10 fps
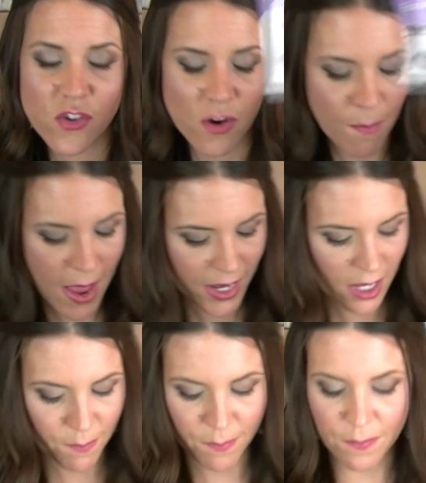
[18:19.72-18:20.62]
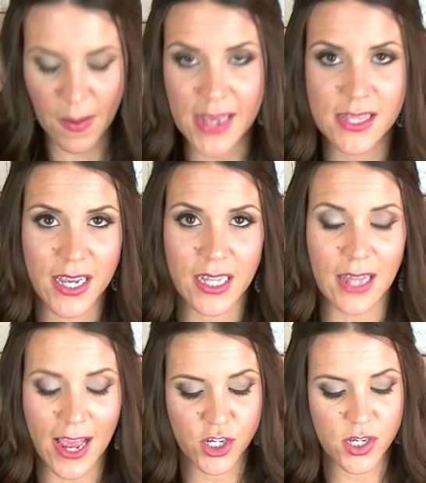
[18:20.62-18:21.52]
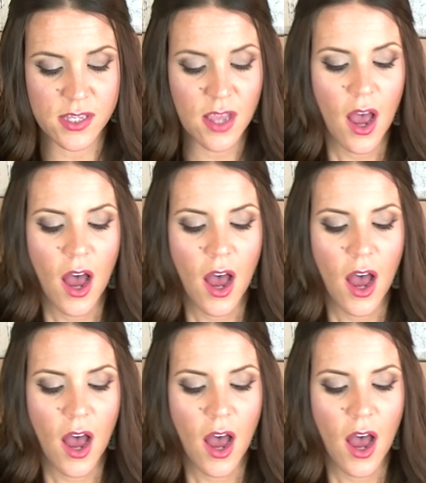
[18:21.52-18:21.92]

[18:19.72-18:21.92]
dramatic basic lashes.